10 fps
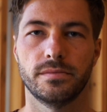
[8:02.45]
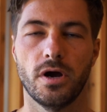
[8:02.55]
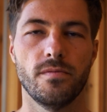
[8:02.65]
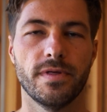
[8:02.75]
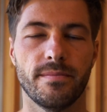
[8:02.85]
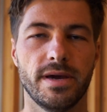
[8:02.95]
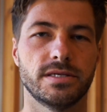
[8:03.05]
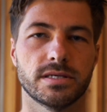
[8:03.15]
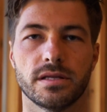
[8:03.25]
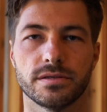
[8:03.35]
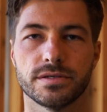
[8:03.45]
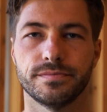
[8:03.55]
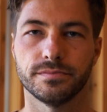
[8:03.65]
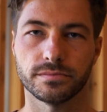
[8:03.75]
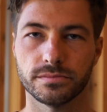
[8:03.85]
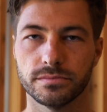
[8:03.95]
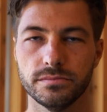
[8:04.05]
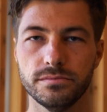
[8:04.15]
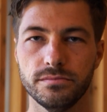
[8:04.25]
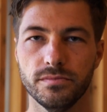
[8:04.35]
Hope that made sense.
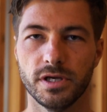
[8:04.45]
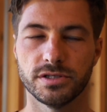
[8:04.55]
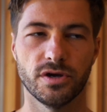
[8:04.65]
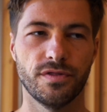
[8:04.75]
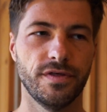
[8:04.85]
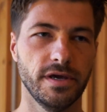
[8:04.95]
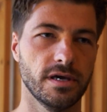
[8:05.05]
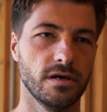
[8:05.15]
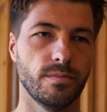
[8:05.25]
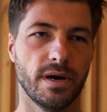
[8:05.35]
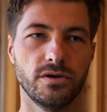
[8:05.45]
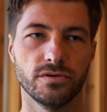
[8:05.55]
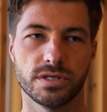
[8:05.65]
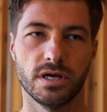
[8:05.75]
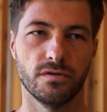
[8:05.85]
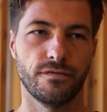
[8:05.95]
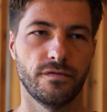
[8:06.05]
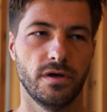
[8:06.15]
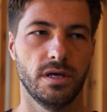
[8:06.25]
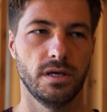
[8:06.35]
So think about yourself
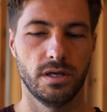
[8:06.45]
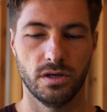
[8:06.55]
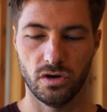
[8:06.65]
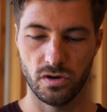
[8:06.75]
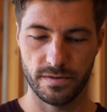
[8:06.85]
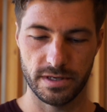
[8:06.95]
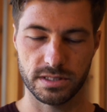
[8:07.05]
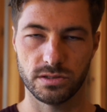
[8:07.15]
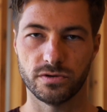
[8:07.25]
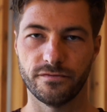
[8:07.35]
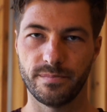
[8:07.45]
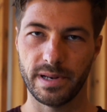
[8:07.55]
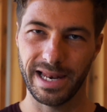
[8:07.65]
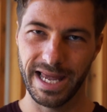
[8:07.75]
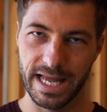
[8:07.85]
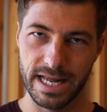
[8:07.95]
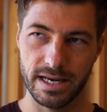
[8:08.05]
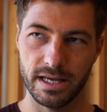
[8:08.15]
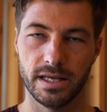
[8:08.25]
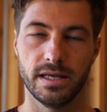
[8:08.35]
on this sort of
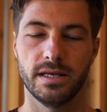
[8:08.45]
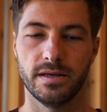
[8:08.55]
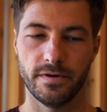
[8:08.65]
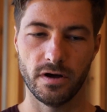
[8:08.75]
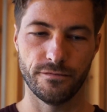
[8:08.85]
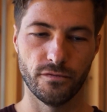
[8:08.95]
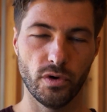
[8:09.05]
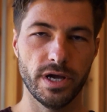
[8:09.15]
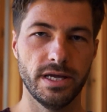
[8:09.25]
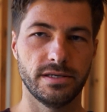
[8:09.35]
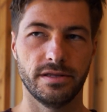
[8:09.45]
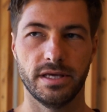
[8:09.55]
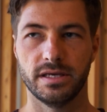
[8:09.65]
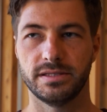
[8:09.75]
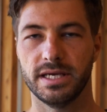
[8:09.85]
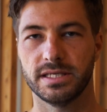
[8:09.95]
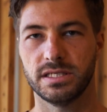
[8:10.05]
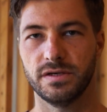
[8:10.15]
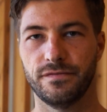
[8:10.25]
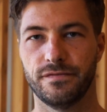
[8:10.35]
plane. Avoid the
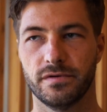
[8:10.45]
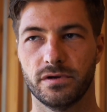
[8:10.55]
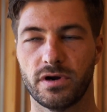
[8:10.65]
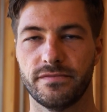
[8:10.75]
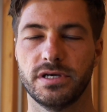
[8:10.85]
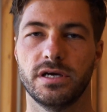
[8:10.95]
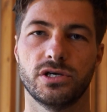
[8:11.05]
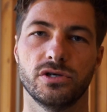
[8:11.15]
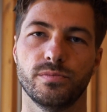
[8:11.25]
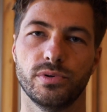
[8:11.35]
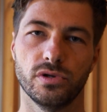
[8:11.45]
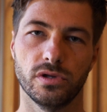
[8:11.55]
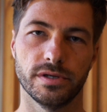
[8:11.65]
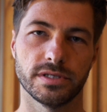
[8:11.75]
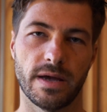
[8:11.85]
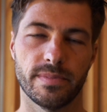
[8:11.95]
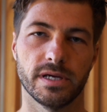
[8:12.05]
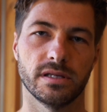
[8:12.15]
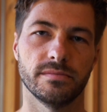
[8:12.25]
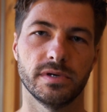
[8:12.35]
addictive gravitational pull that's
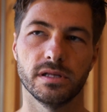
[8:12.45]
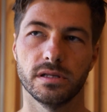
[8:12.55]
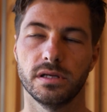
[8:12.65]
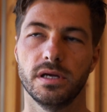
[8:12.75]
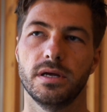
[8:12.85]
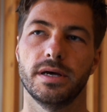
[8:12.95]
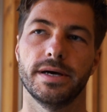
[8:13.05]
happening in the middle.